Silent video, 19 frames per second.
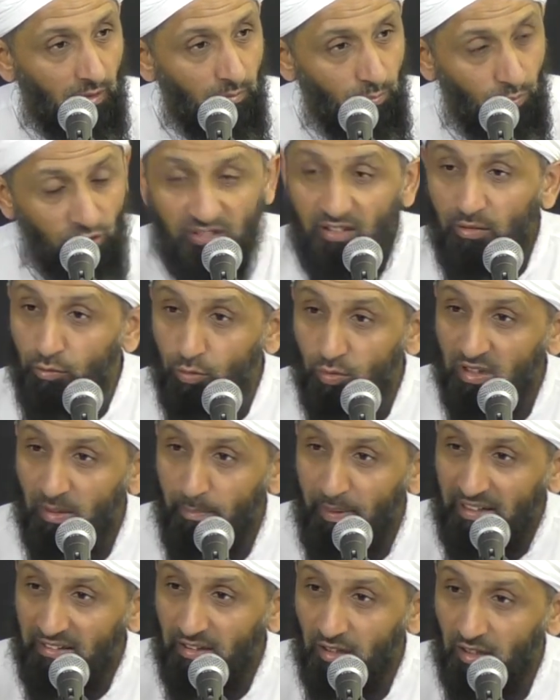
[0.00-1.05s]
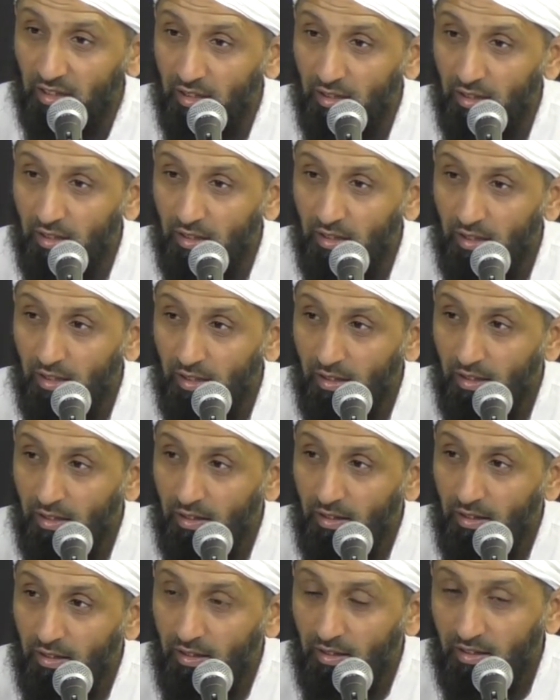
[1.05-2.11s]
Muslims won the battle.
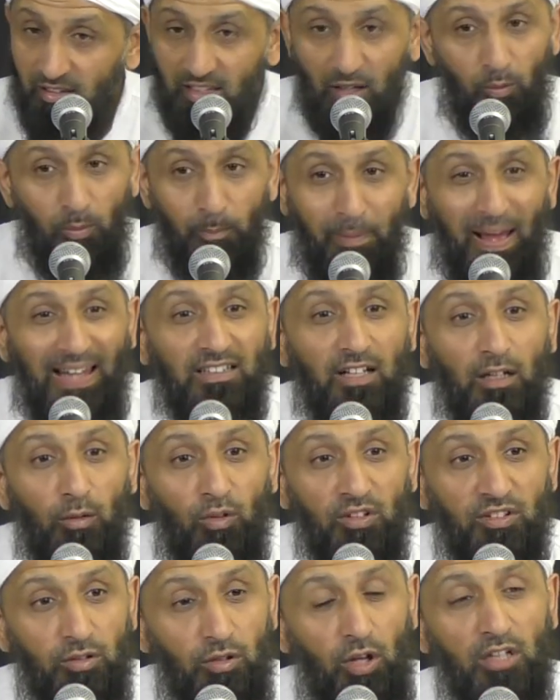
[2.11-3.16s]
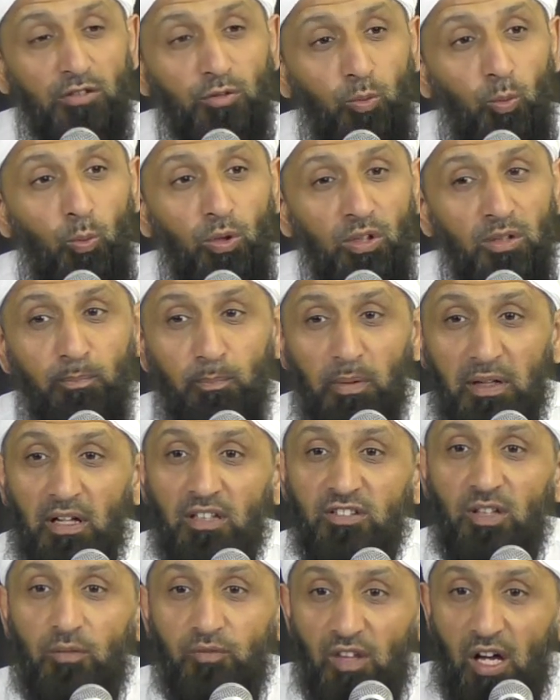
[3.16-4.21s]
The battle was not won
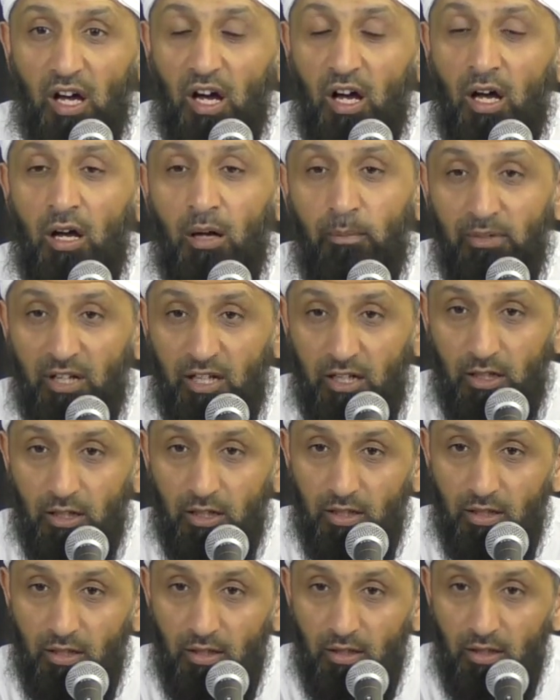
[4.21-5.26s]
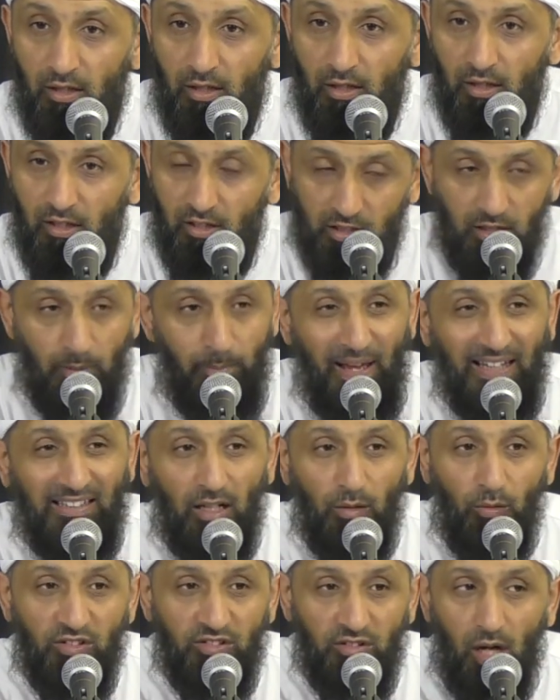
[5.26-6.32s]
because of the armor. The
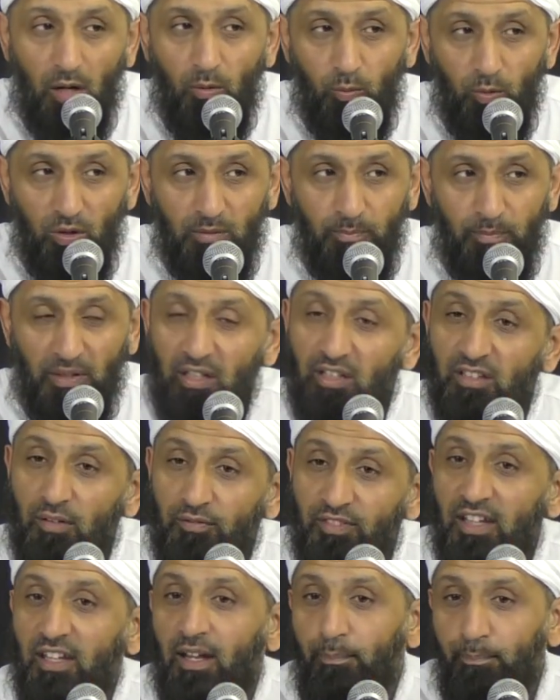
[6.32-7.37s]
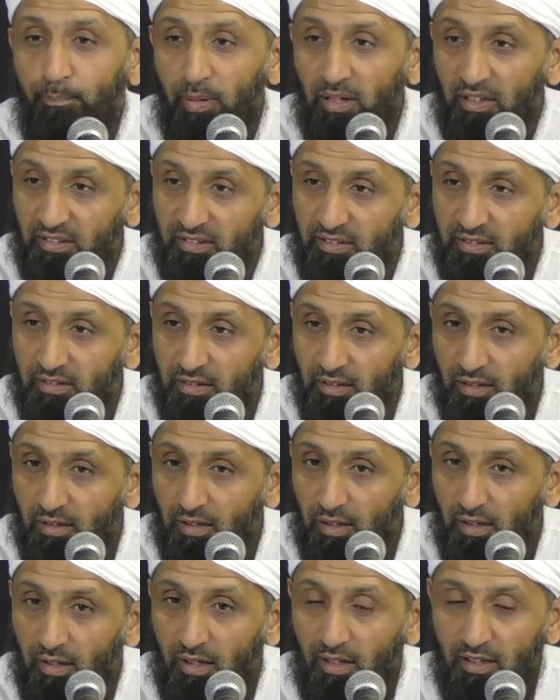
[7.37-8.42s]
battle was not won because of the numbers.
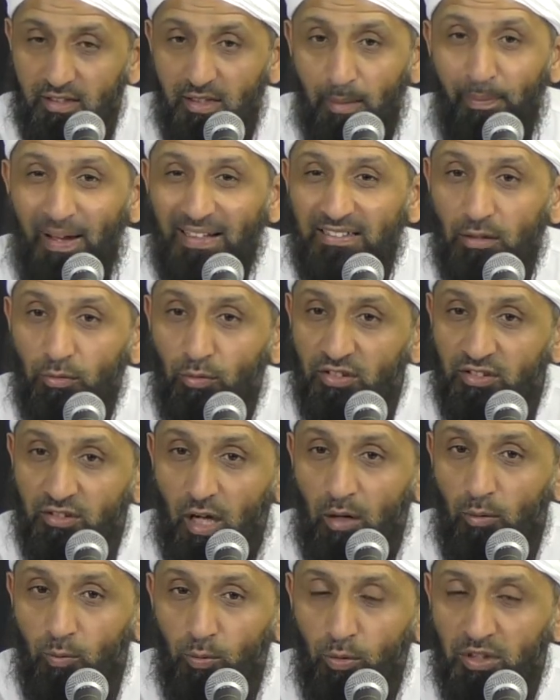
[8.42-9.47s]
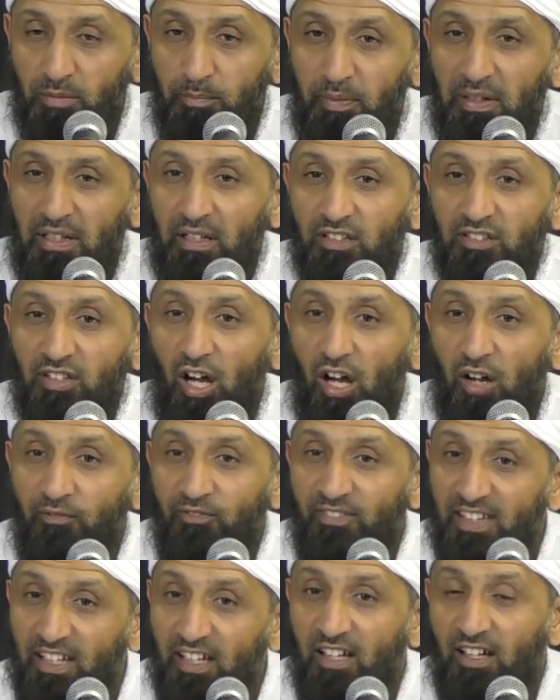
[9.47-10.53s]
The battle was not won because
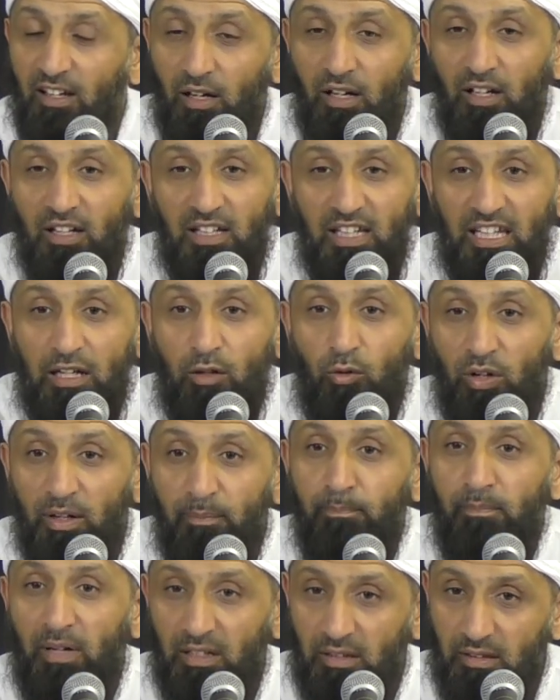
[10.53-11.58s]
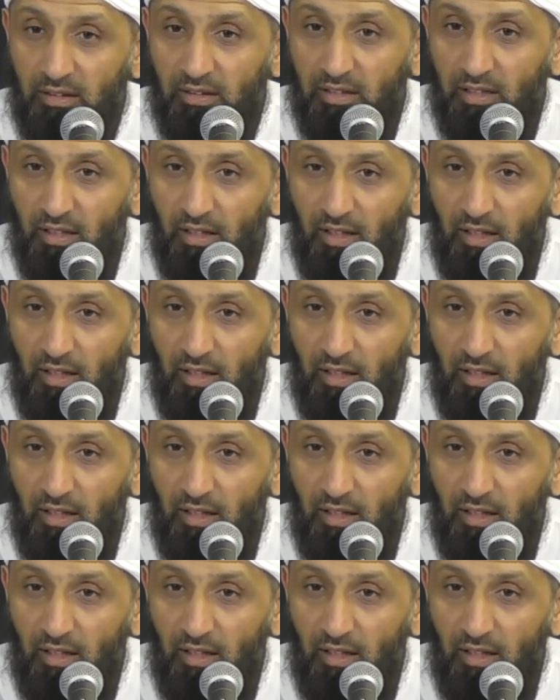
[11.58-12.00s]
of the equipment.